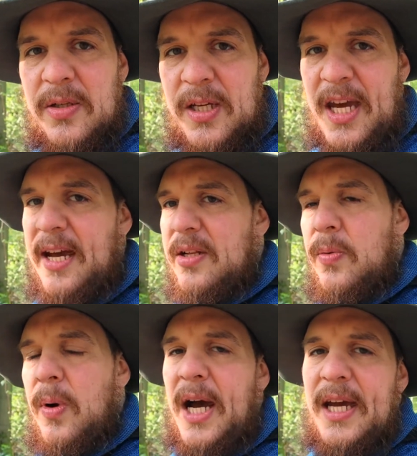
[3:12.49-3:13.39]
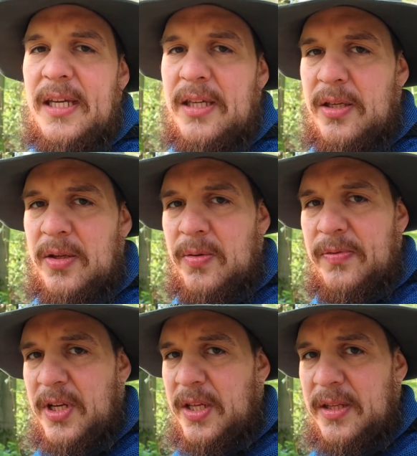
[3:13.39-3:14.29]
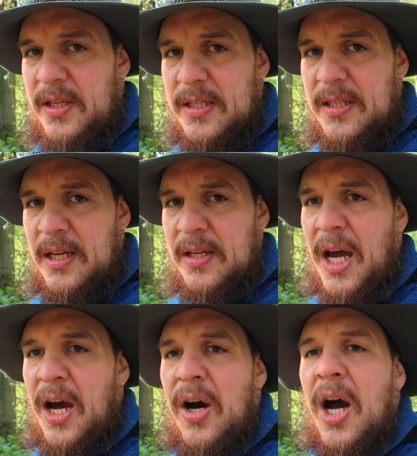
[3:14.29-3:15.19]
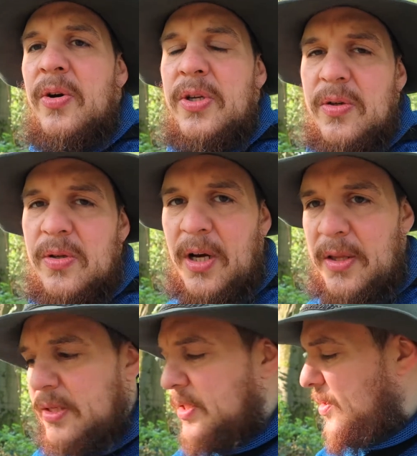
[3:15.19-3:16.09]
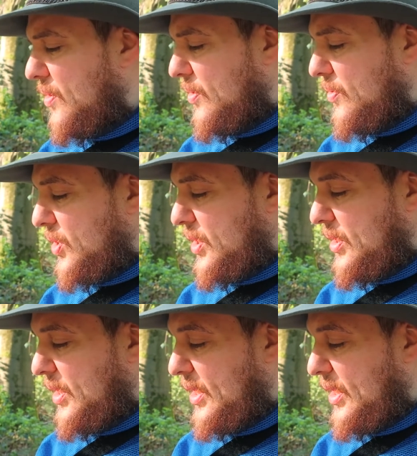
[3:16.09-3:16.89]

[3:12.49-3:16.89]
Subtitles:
get why you've done this and how you got this conclusion.